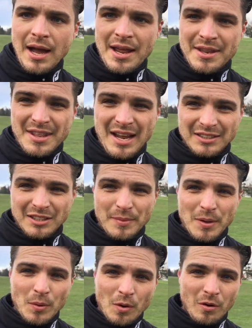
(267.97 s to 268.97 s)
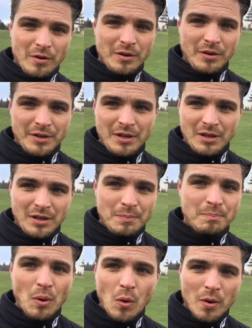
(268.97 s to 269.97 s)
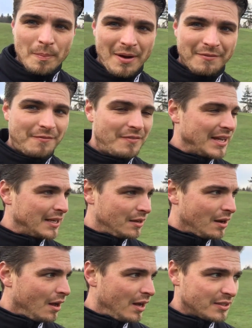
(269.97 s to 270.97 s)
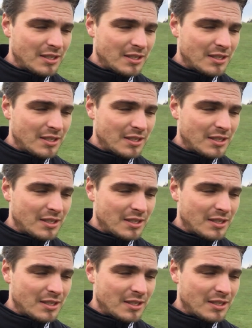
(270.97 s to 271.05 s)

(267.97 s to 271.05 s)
and that's going to be more on a ball above feet lie.